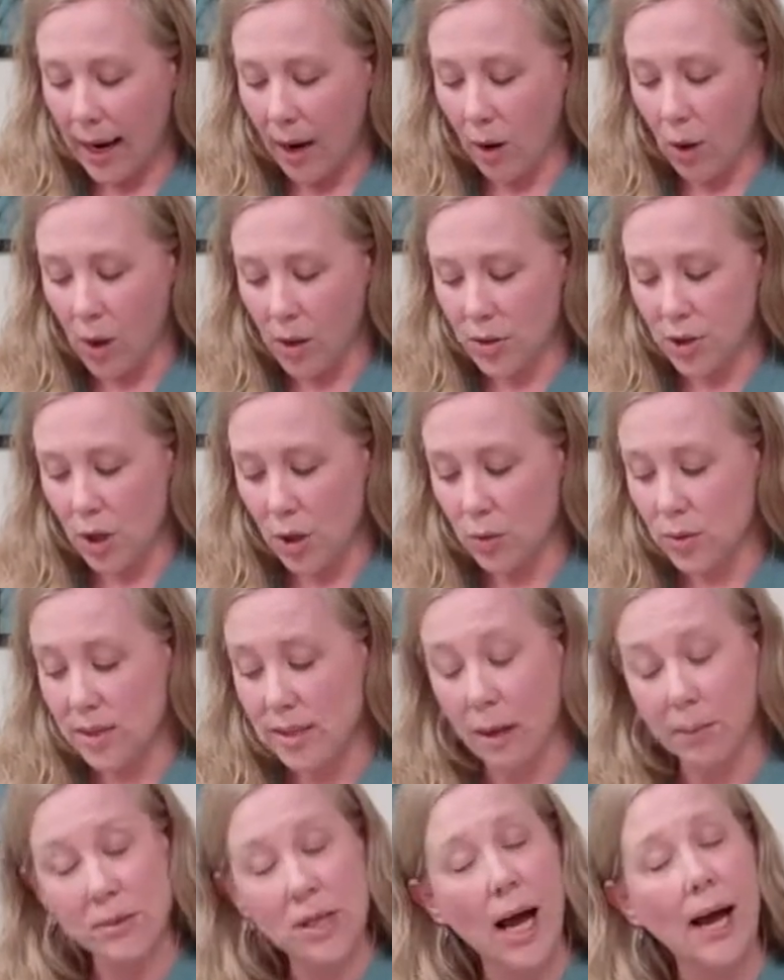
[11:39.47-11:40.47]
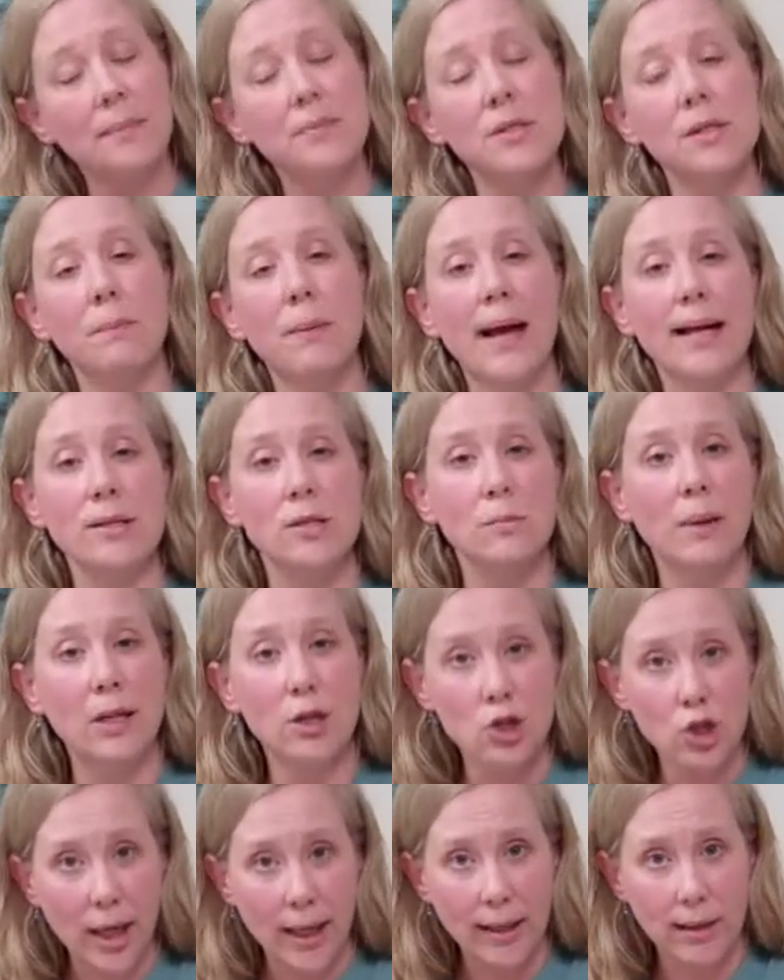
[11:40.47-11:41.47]
Also, sometimes the pets may
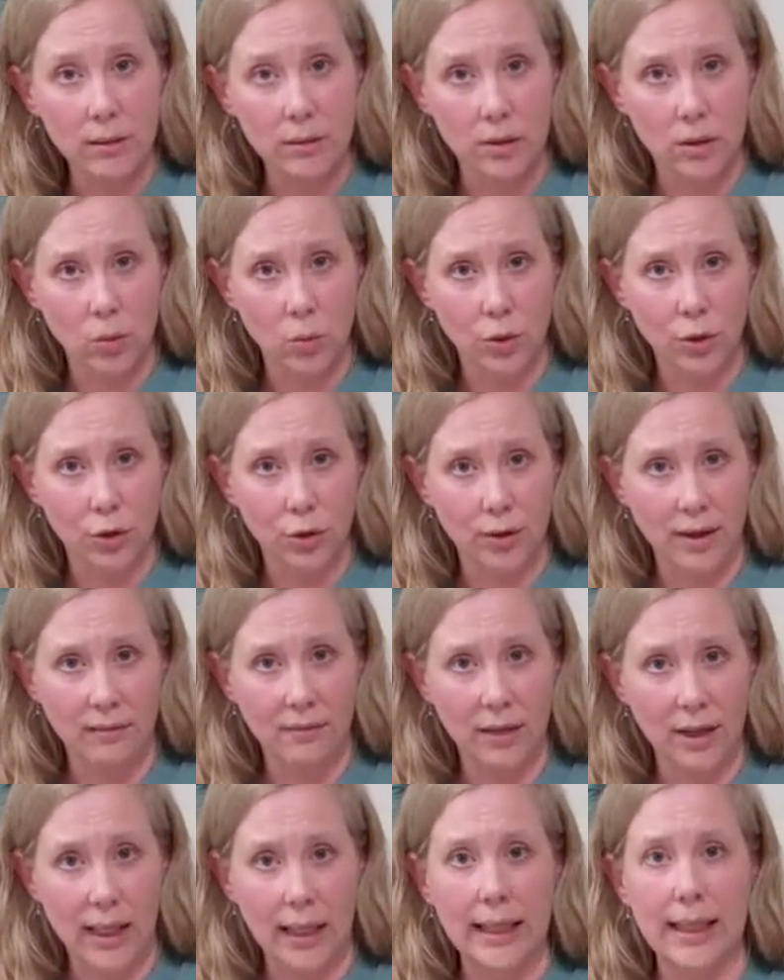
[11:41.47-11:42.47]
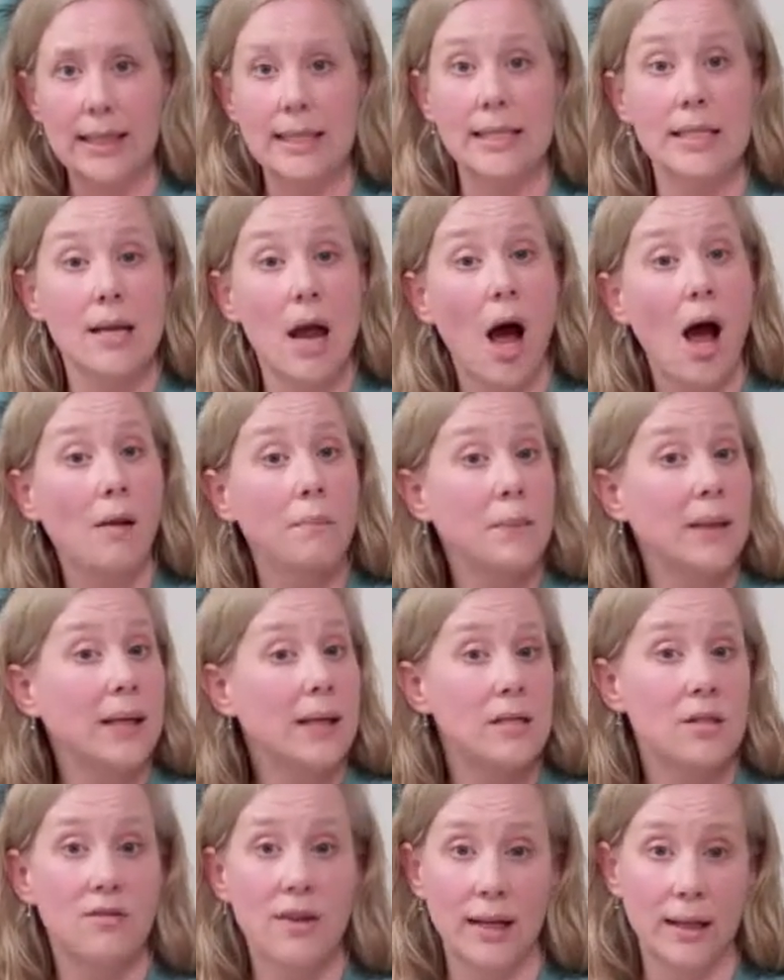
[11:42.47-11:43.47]
shake a little when you're giving it. It's not
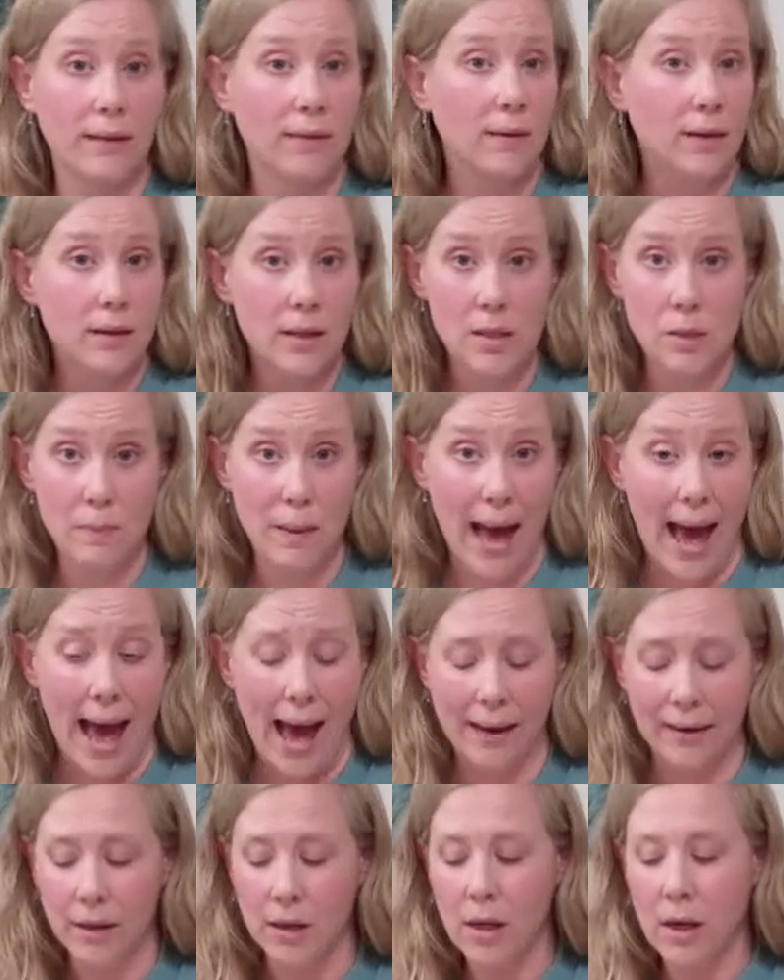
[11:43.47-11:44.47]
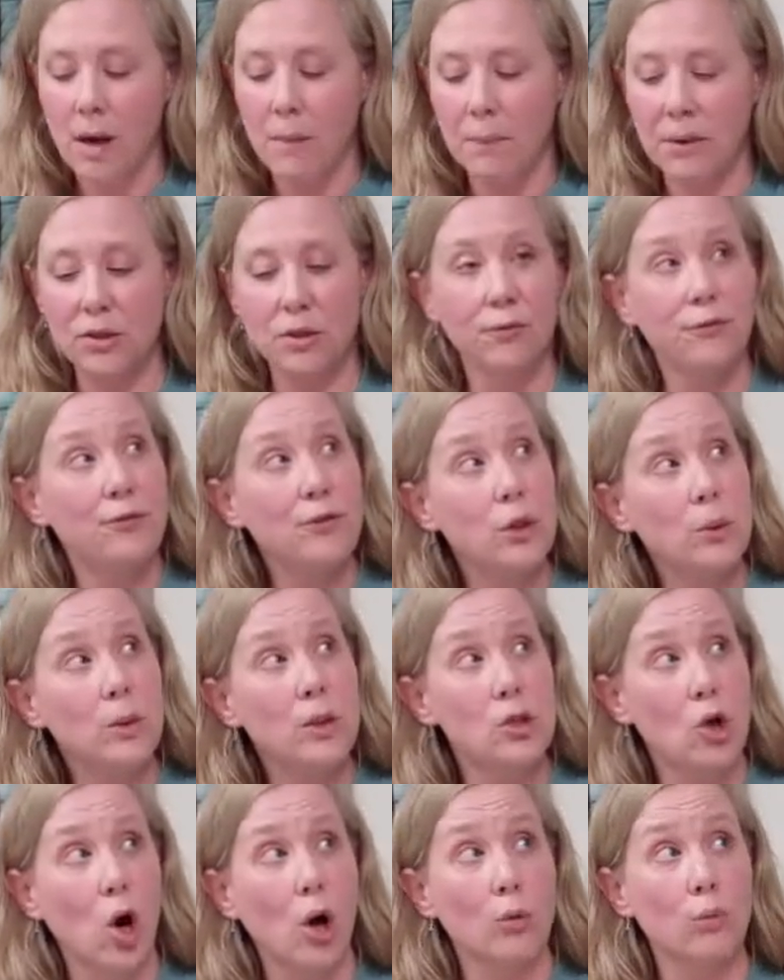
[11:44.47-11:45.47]
because of anything that's bad, but the
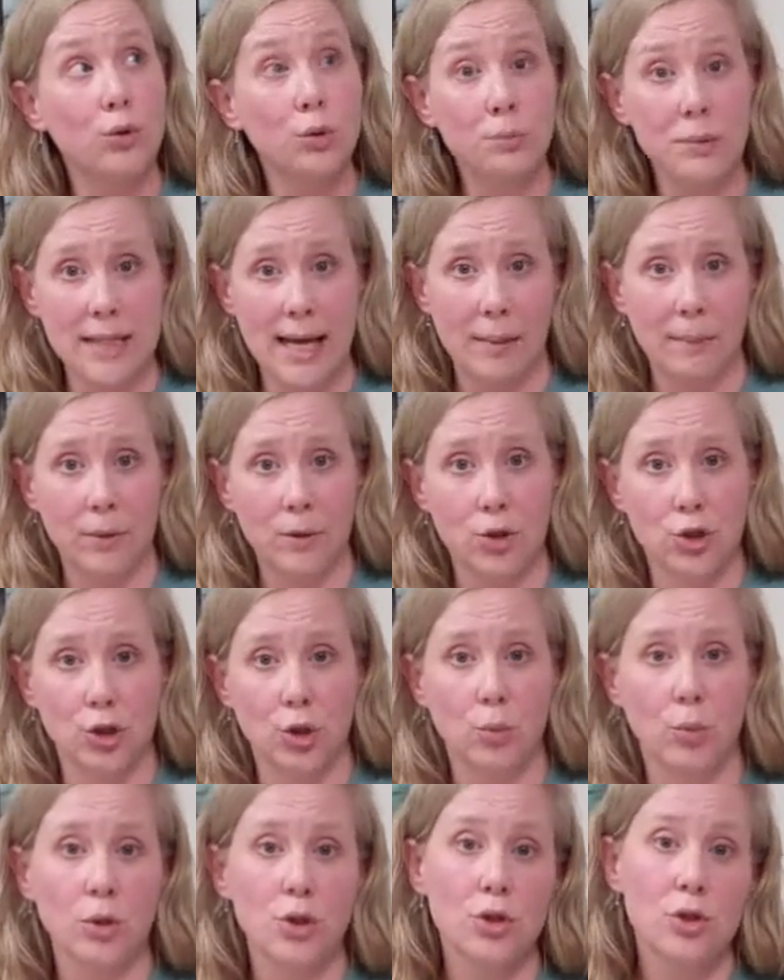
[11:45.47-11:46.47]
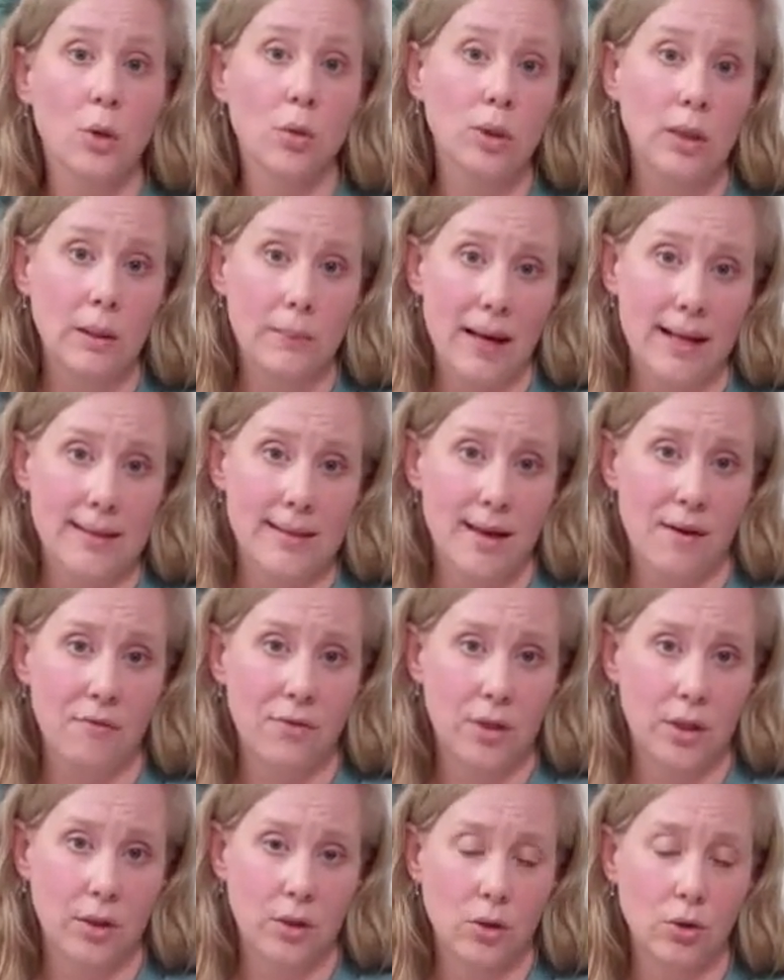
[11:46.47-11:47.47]
fluids are room temperature, which is only about
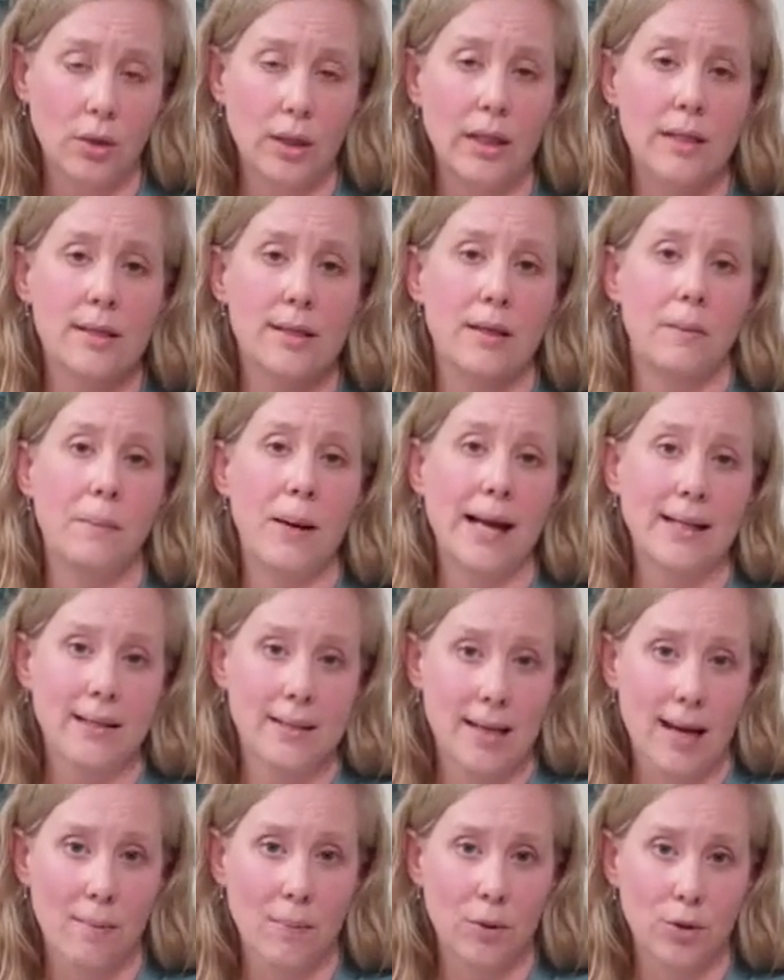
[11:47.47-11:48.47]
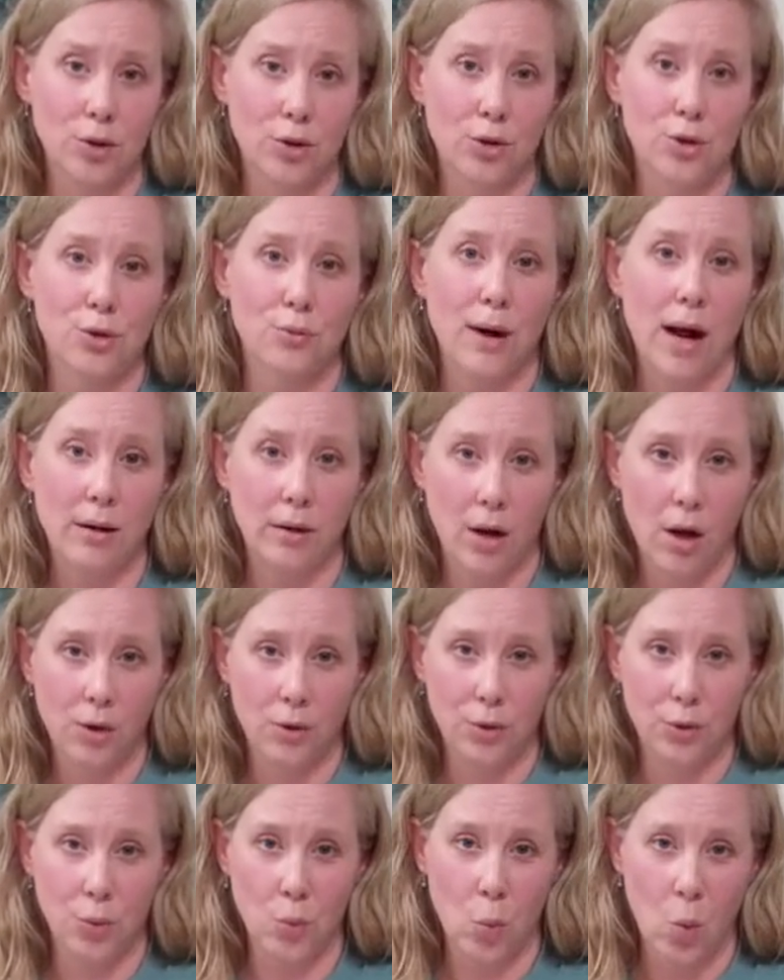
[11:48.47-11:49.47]
70 degrees, and a pet's temperature is around
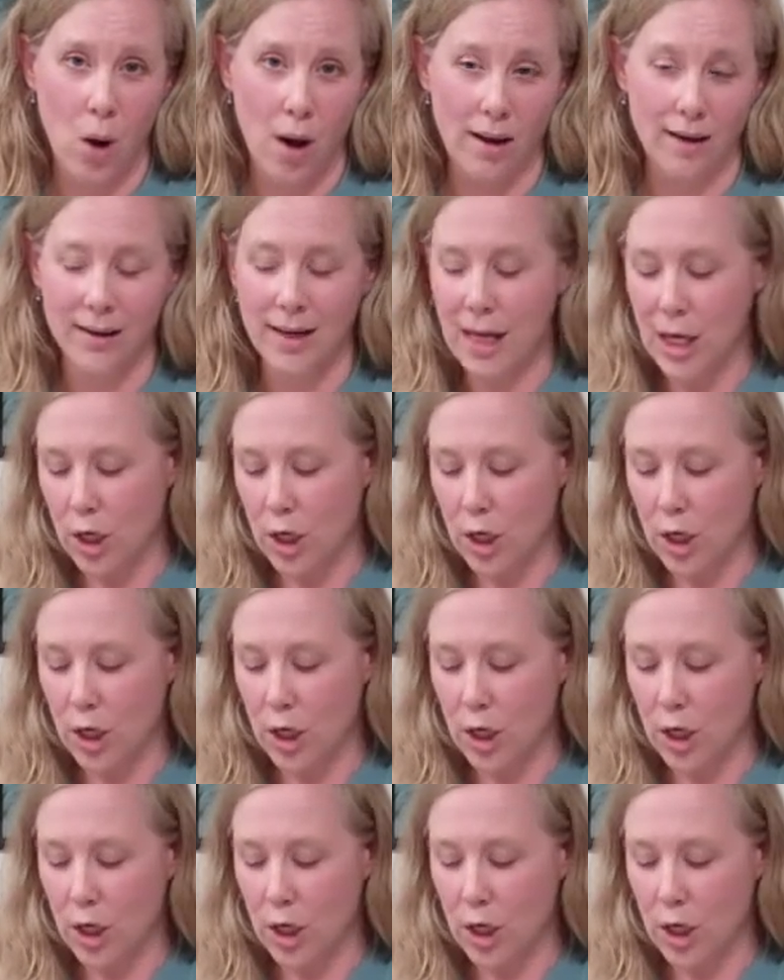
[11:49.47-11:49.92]
101.